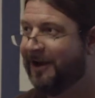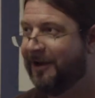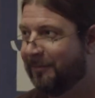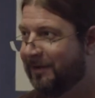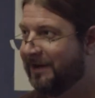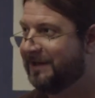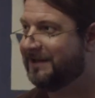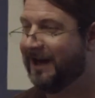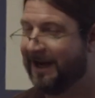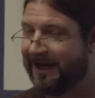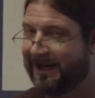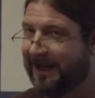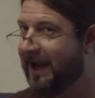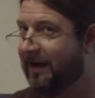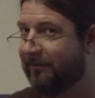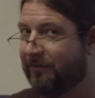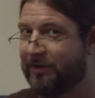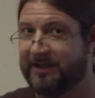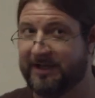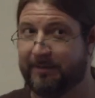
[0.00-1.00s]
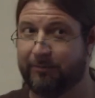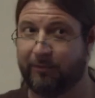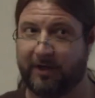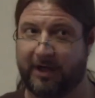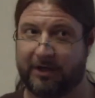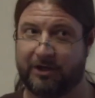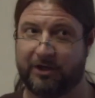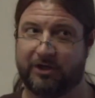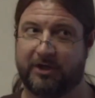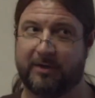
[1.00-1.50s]
but it's not going to have the deep
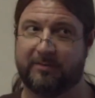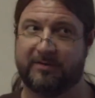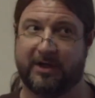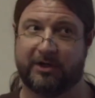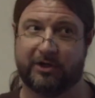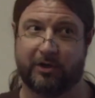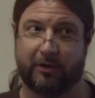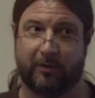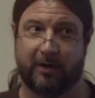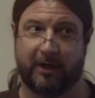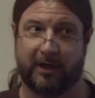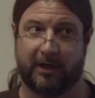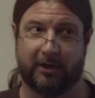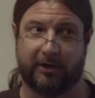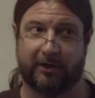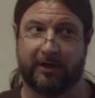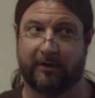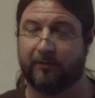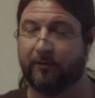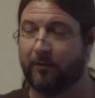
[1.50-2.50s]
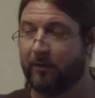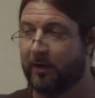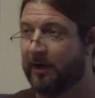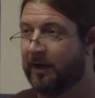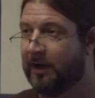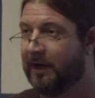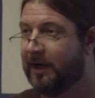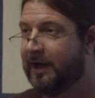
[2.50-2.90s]
relationships that you're really looking for.